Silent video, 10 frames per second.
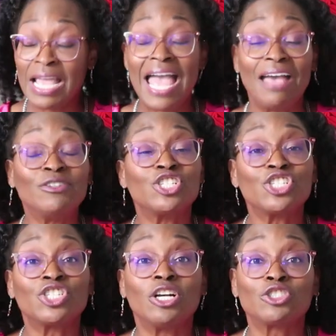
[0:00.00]
having
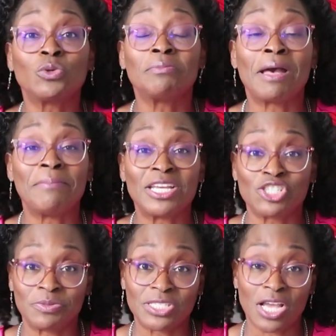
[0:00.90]
just told you what my
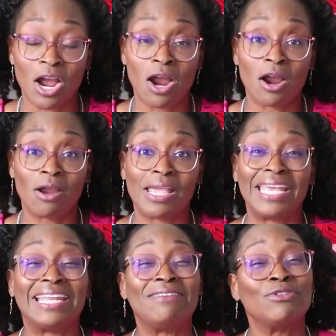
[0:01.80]
measurements are,
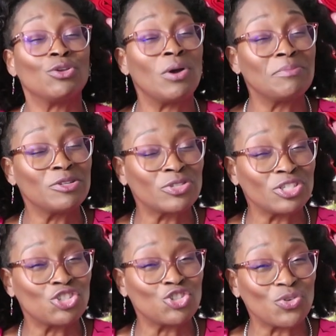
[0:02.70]
and even though I'm using
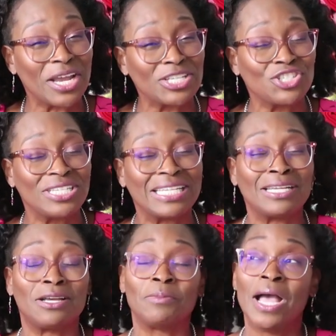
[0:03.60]
a stretch
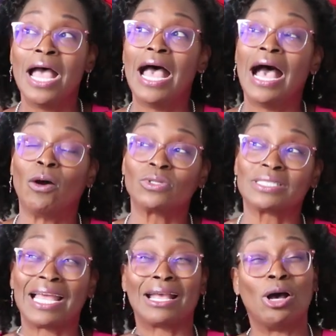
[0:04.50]
denim, I was
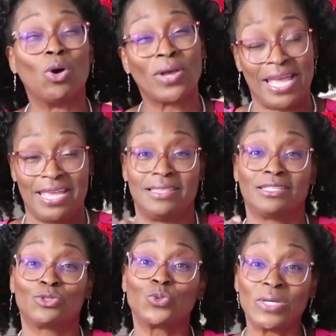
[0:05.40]
like, okay,
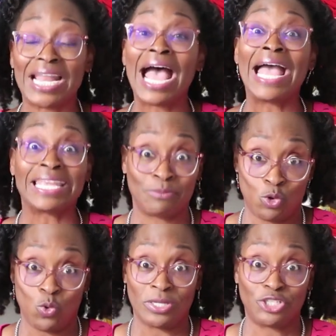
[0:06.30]
this is what I am
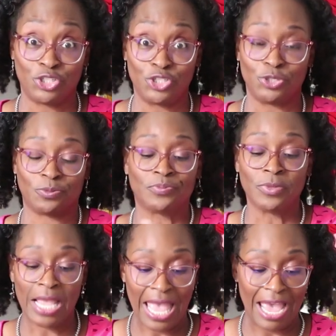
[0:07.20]
going to do.
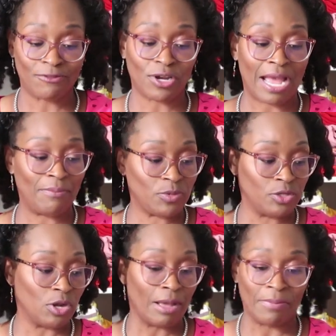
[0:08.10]
After I
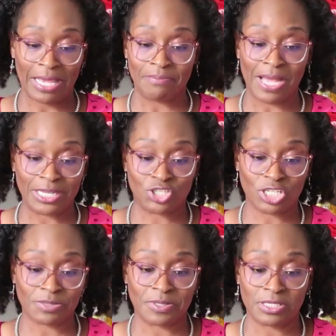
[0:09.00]
made my
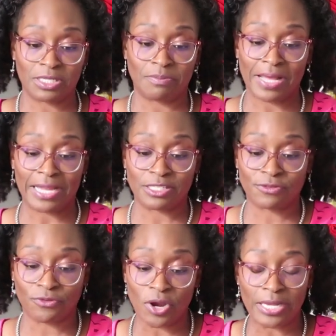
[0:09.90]
adjustments to the bodice
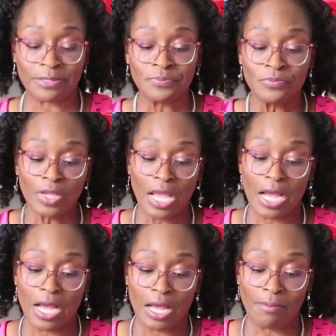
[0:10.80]
front,
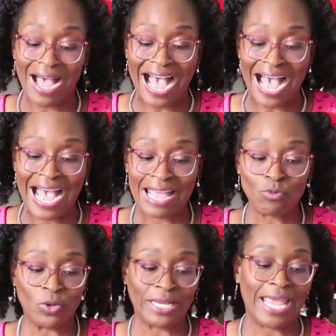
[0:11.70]
I
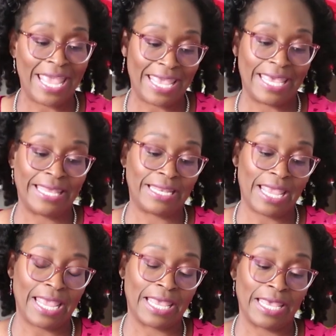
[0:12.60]
went ahead
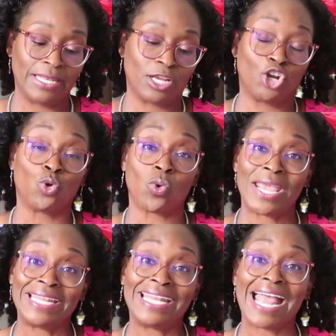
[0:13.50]
and
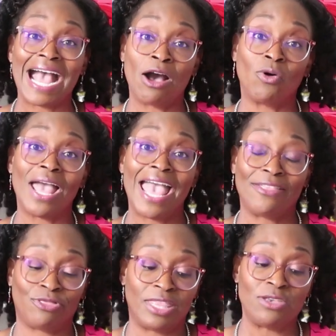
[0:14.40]
graded out
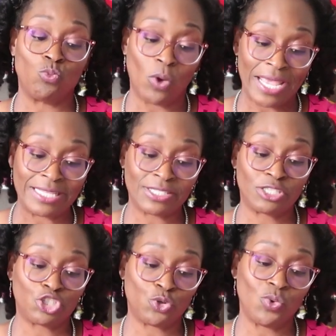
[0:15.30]
at the
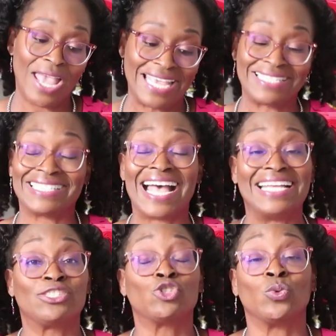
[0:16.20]
waist to a
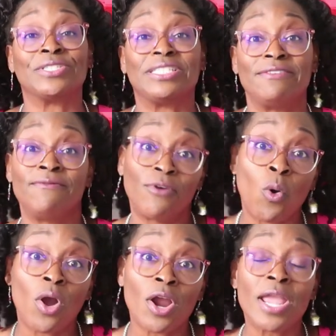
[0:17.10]
size
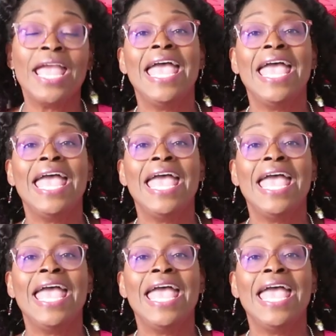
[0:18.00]
24,